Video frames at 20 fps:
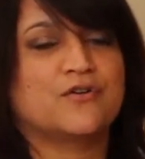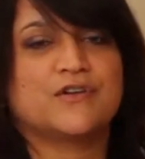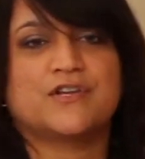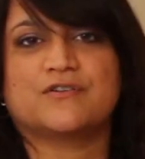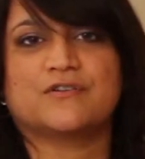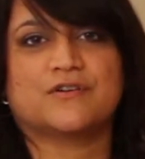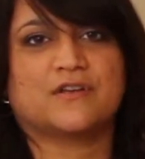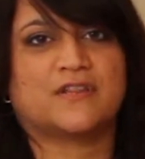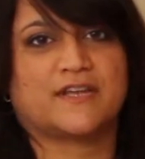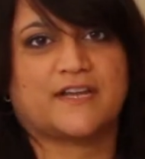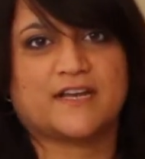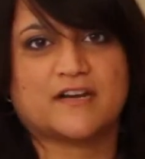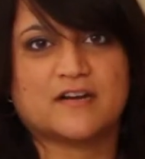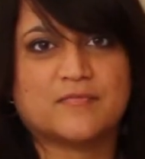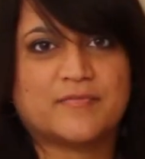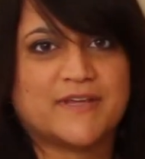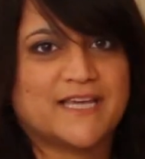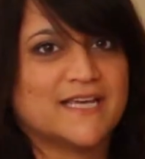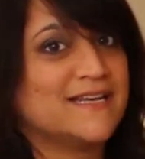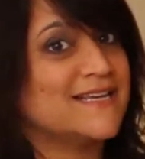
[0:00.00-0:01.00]
you go to the
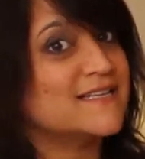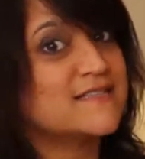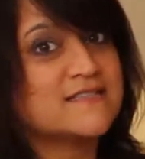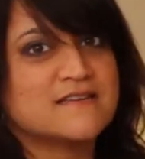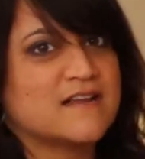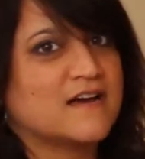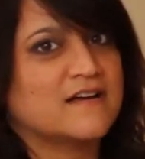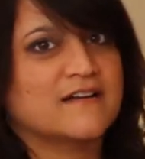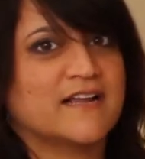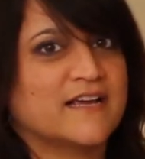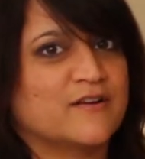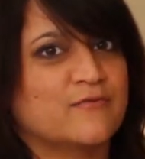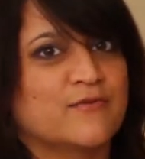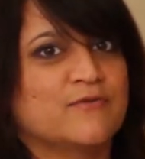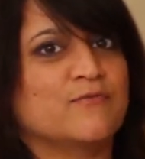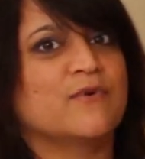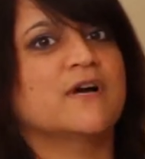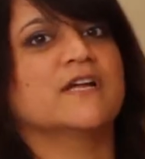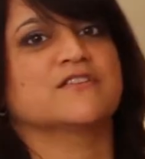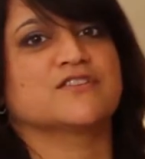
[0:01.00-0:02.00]
Caribbean, it's not
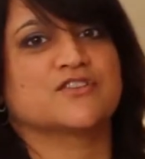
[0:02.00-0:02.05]
911.